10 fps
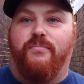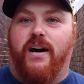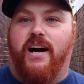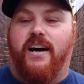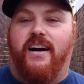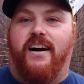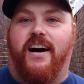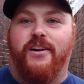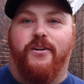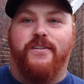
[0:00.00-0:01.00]
but
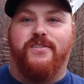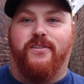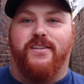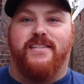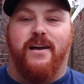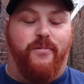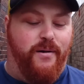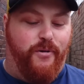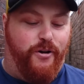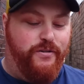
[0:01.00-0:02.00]
I know it's got the
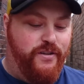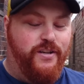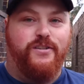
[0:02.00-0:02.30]
standby mode.